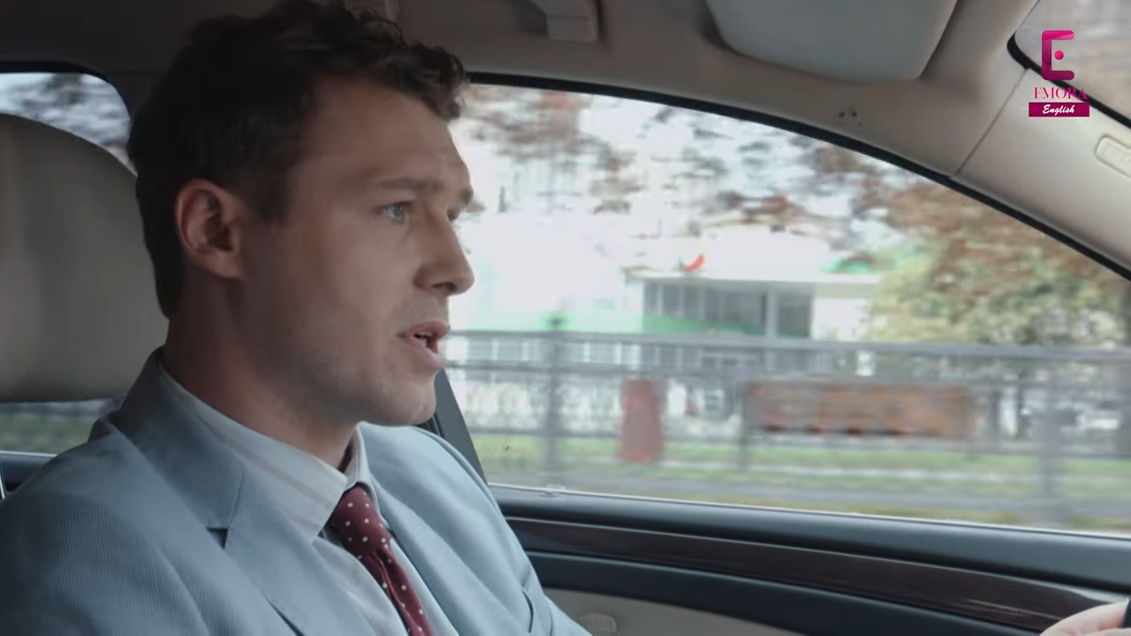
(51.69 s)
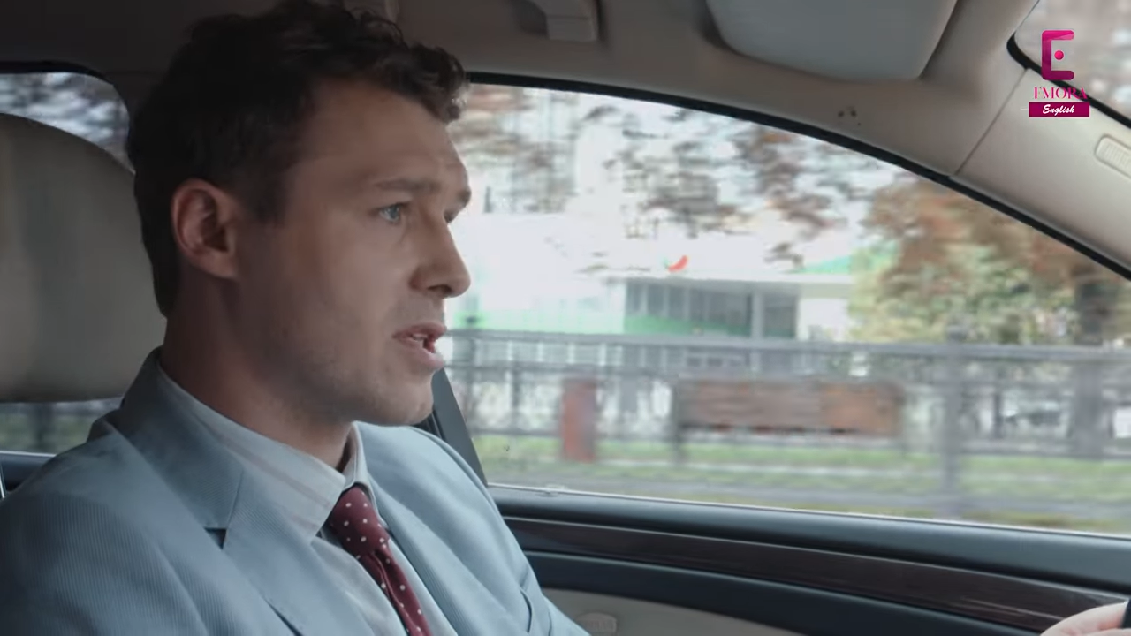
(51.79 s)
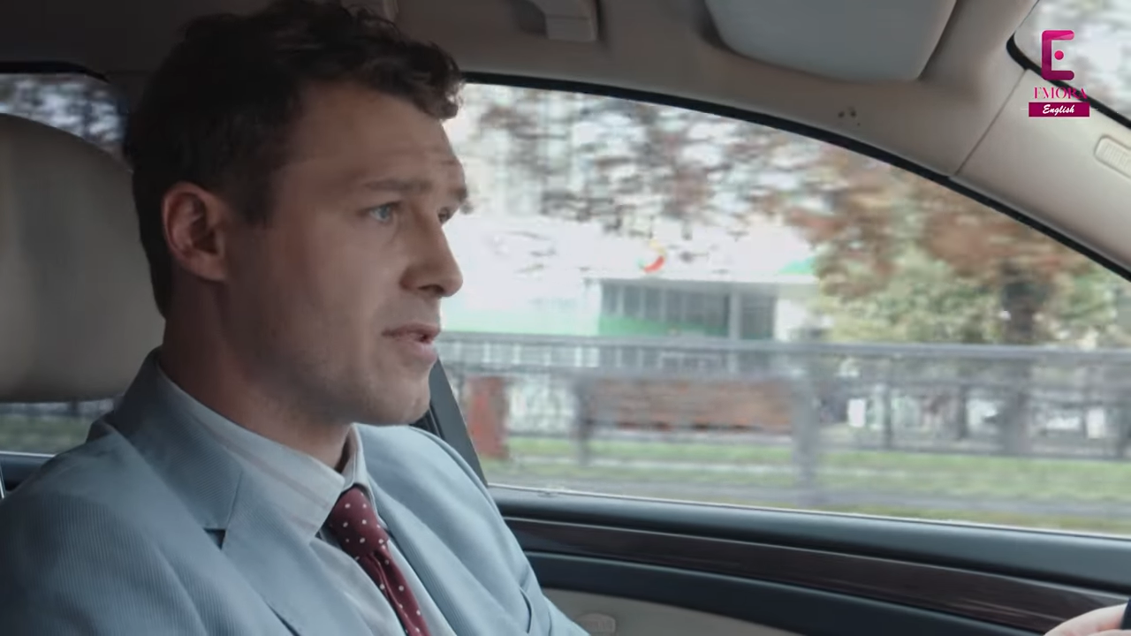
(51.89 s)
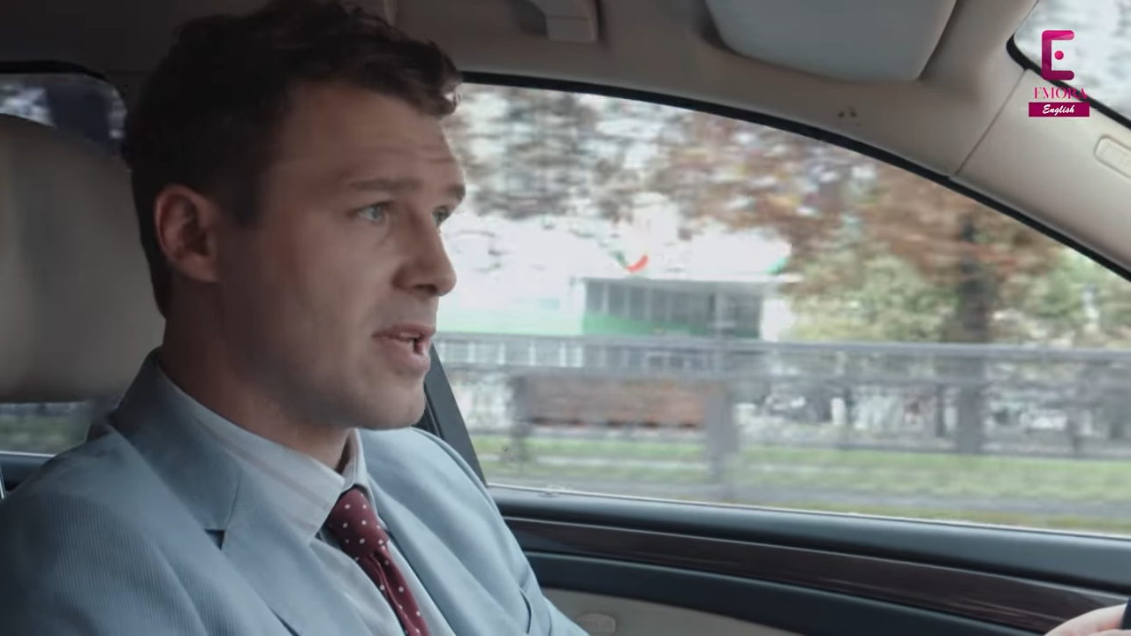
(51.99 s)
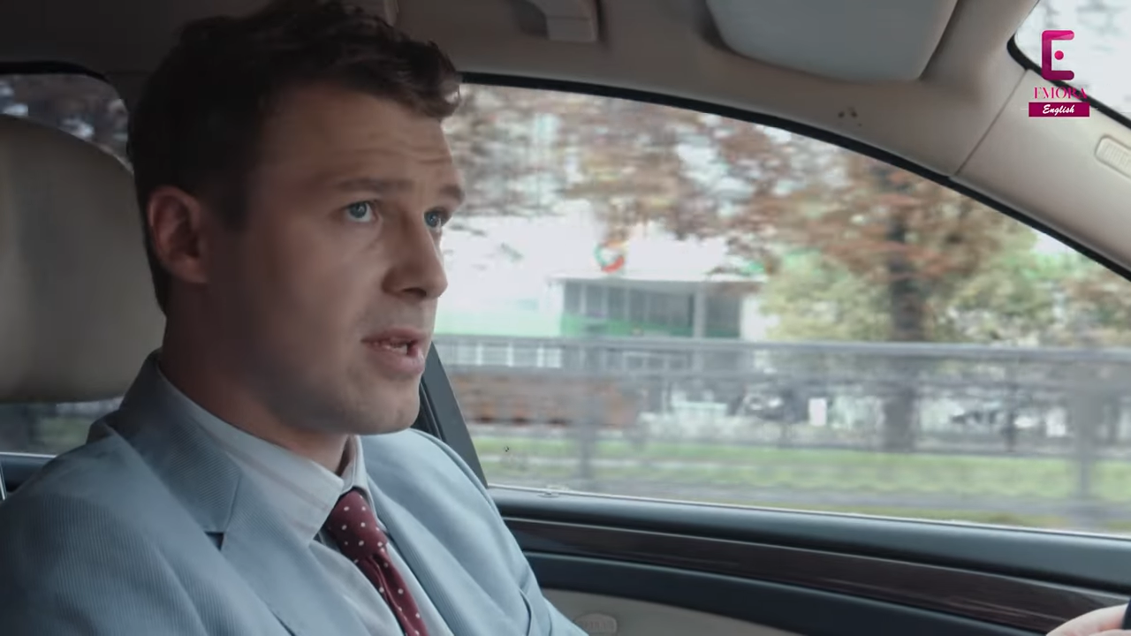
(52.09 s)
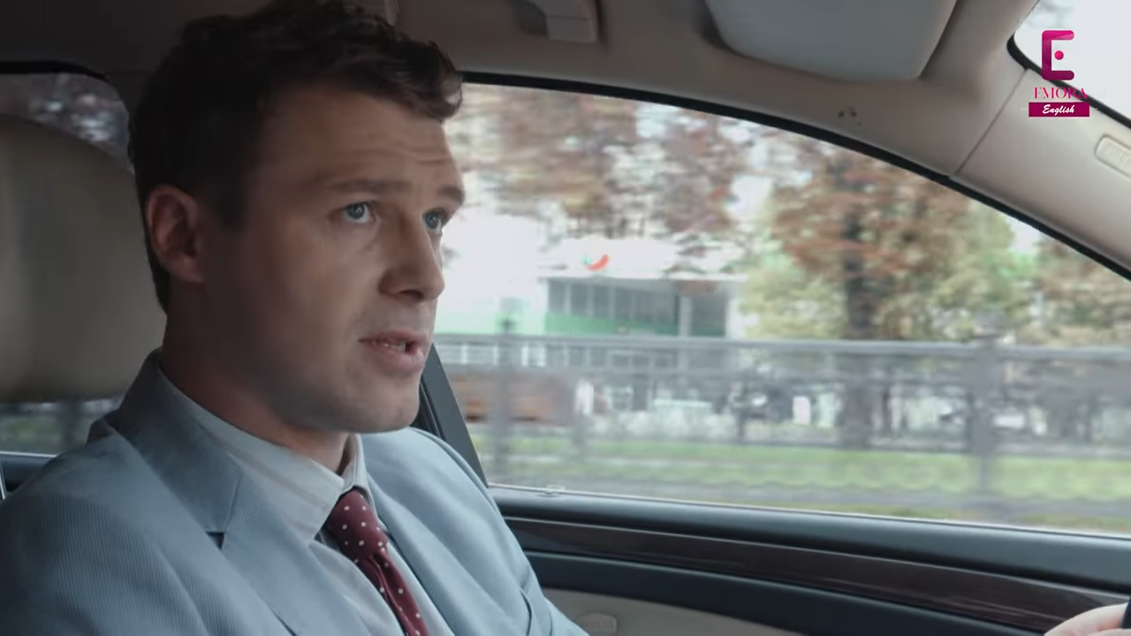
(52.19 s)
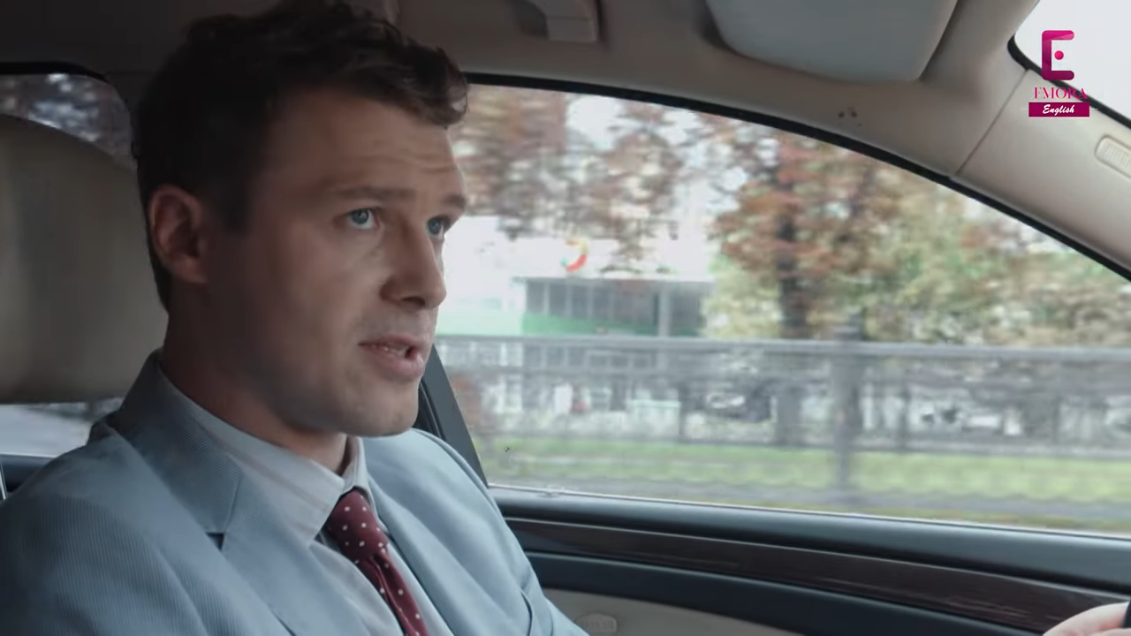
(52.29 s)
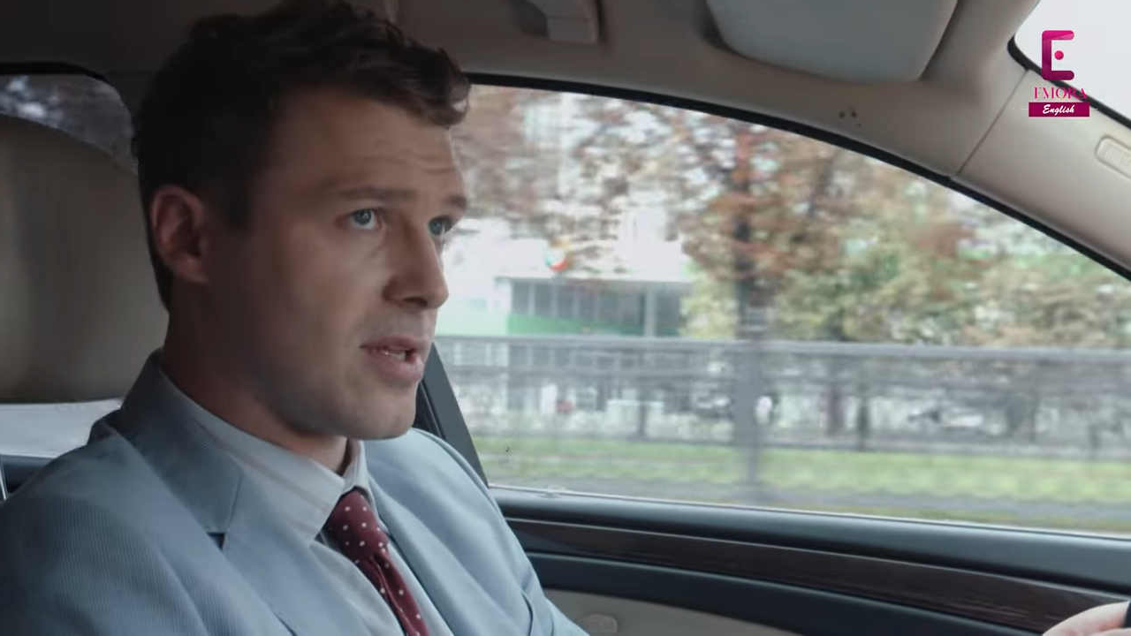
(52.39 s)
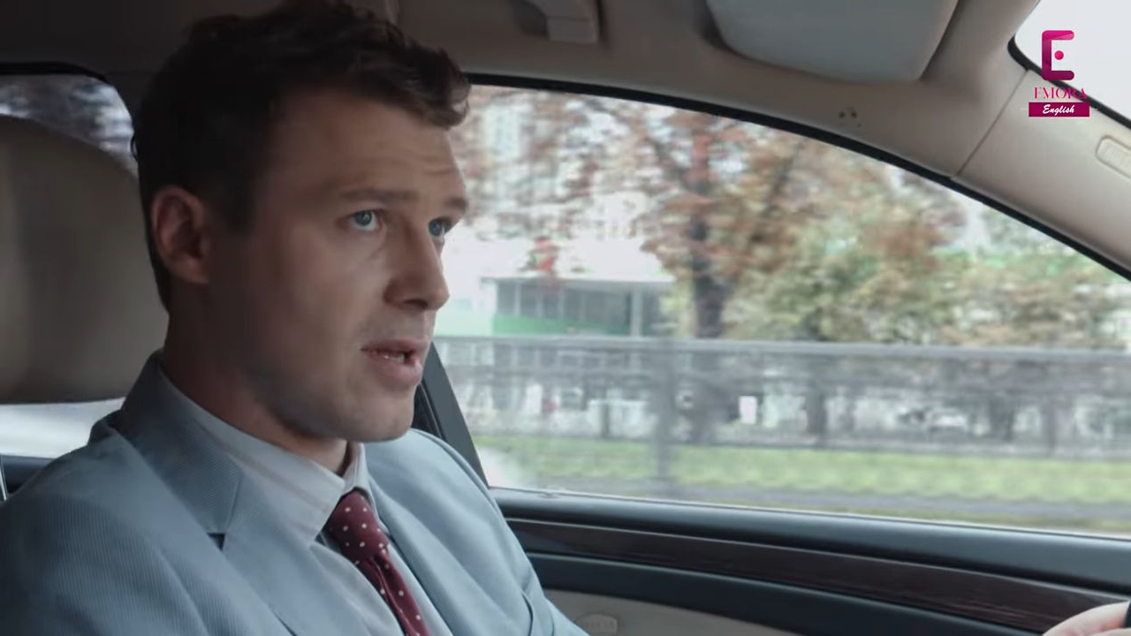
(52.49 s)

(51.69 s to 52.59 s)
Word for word: Miketa doesn't